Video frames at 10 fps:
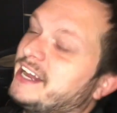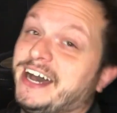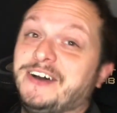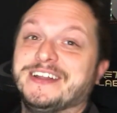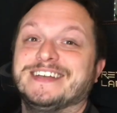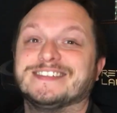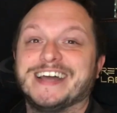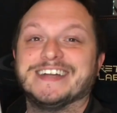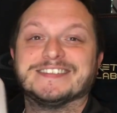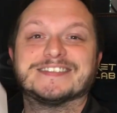out is
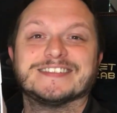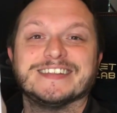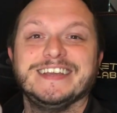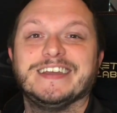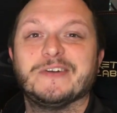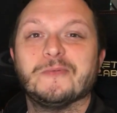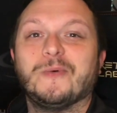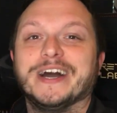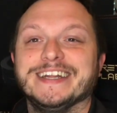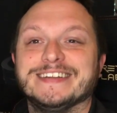that sleek
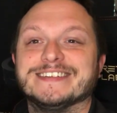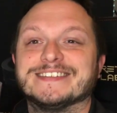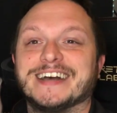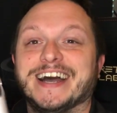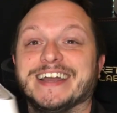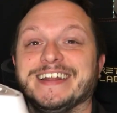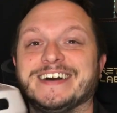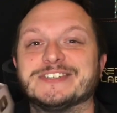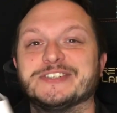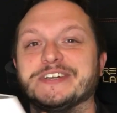white design.
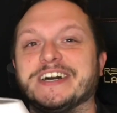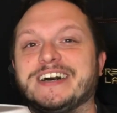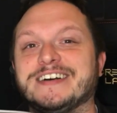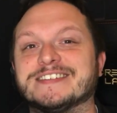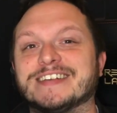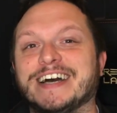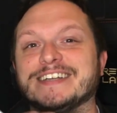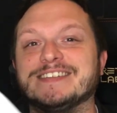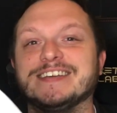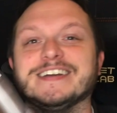I'll show you all
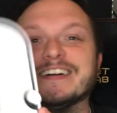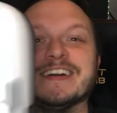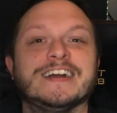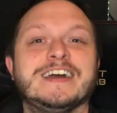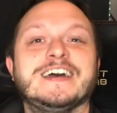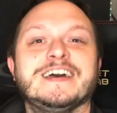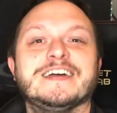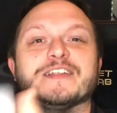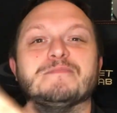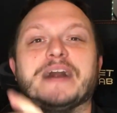sides here.
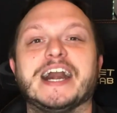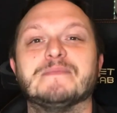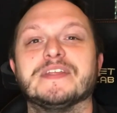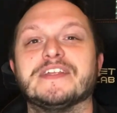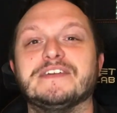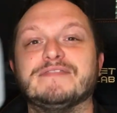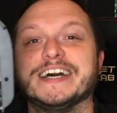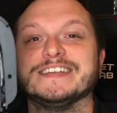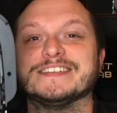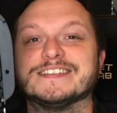The bottom of the
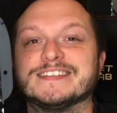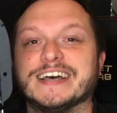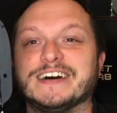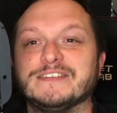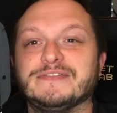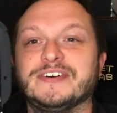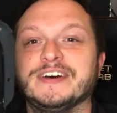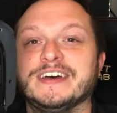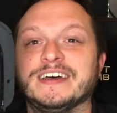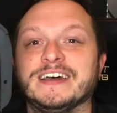device itself.
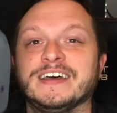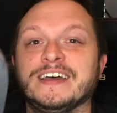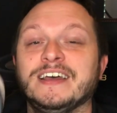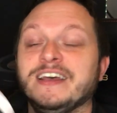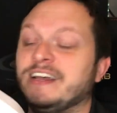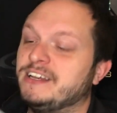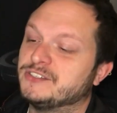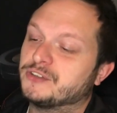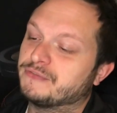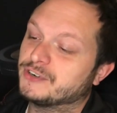
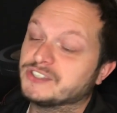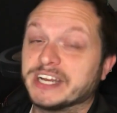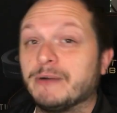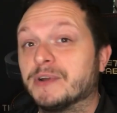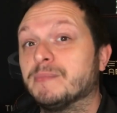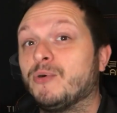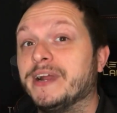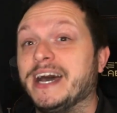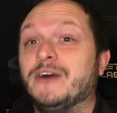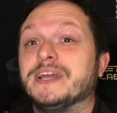So the first thing I want to
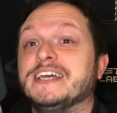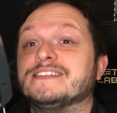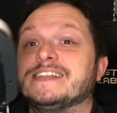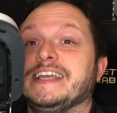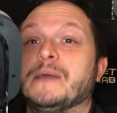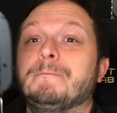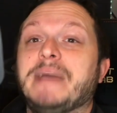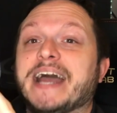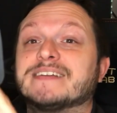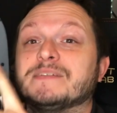point out is the
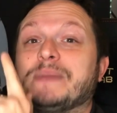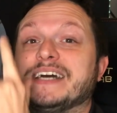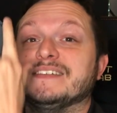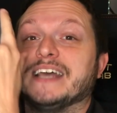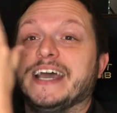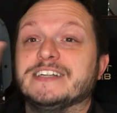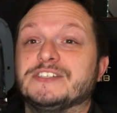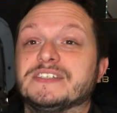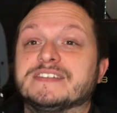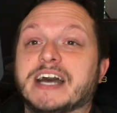maximized edge
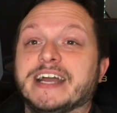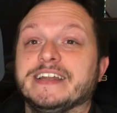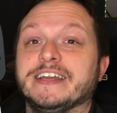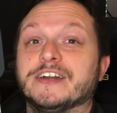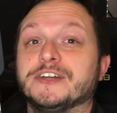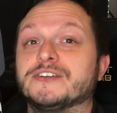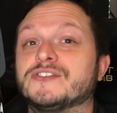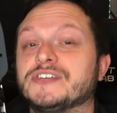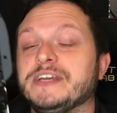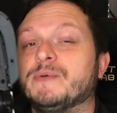design here. You'll
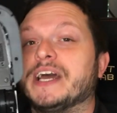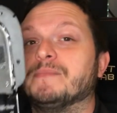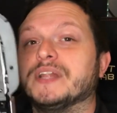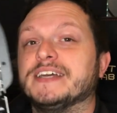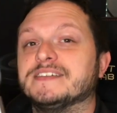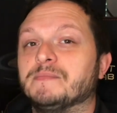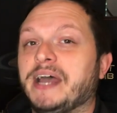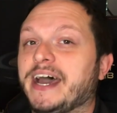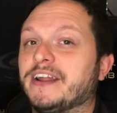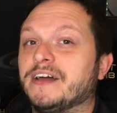see when I place a
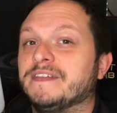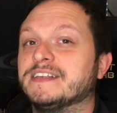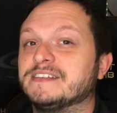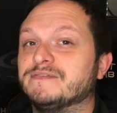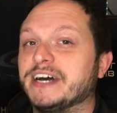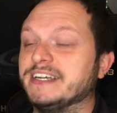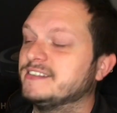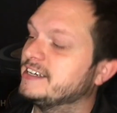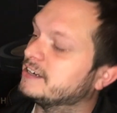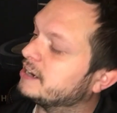pad on this device
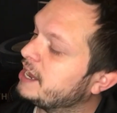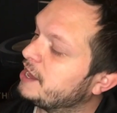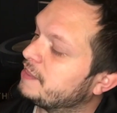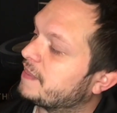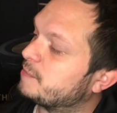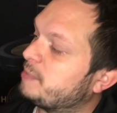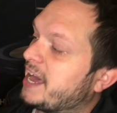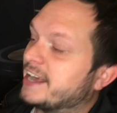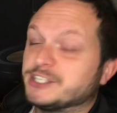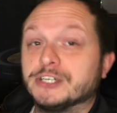here that the pad
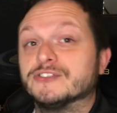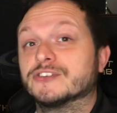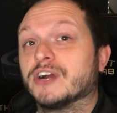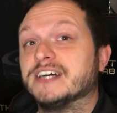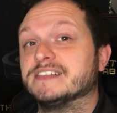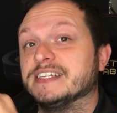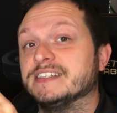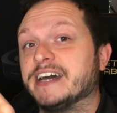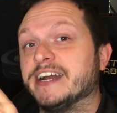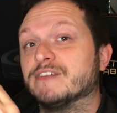actually goes across the
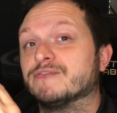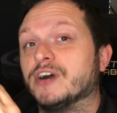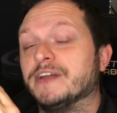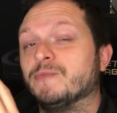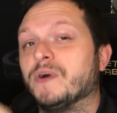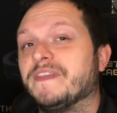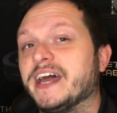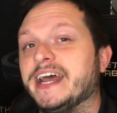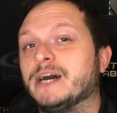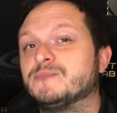entire front. And what that
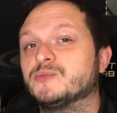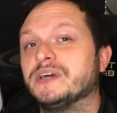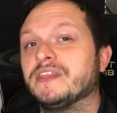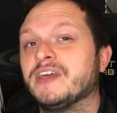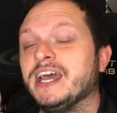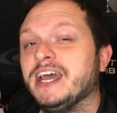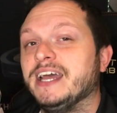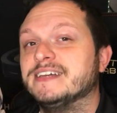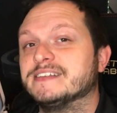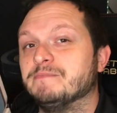helps with
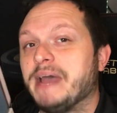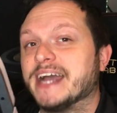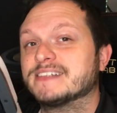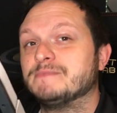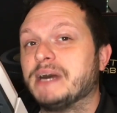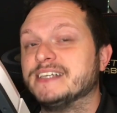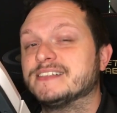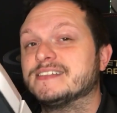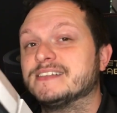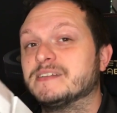is it
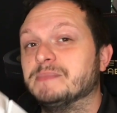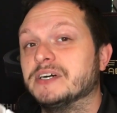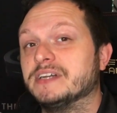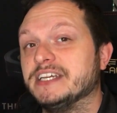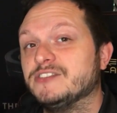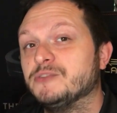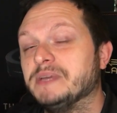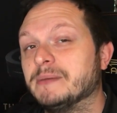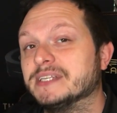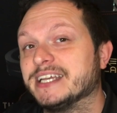maximizes its ability to be
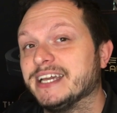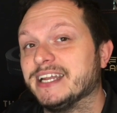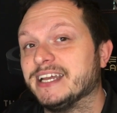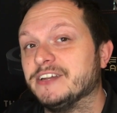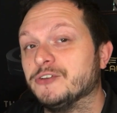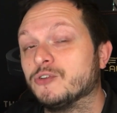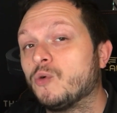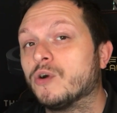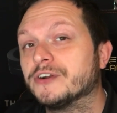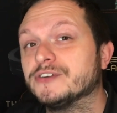able to get into
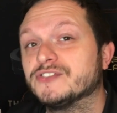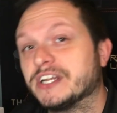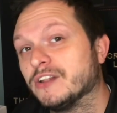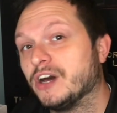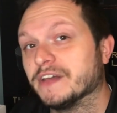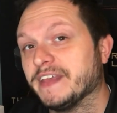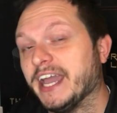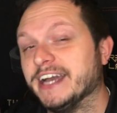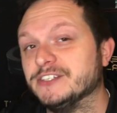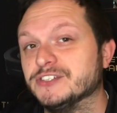corners and along the
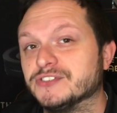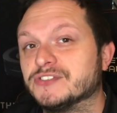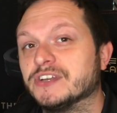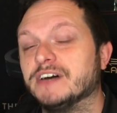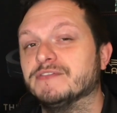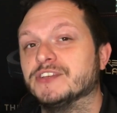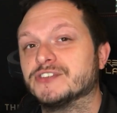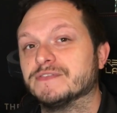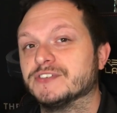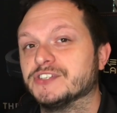edges of the
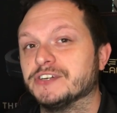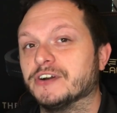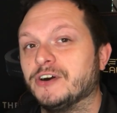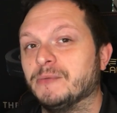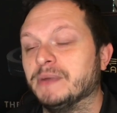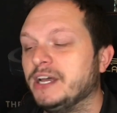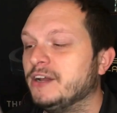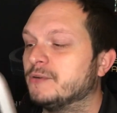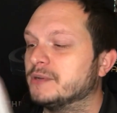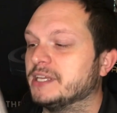surface of your home,
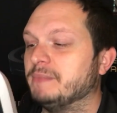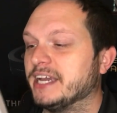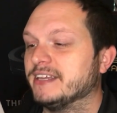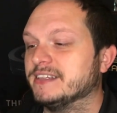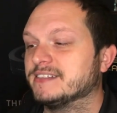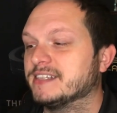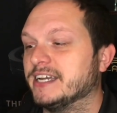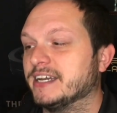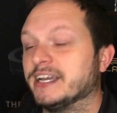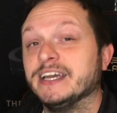really making this
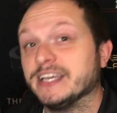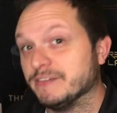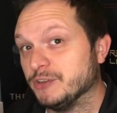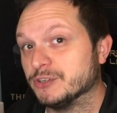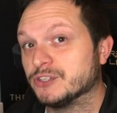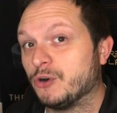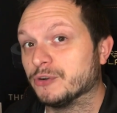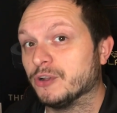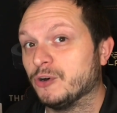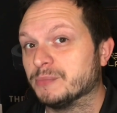thing give you a
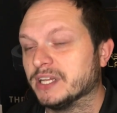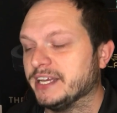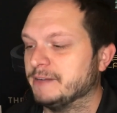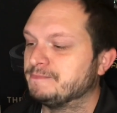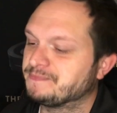total home clean.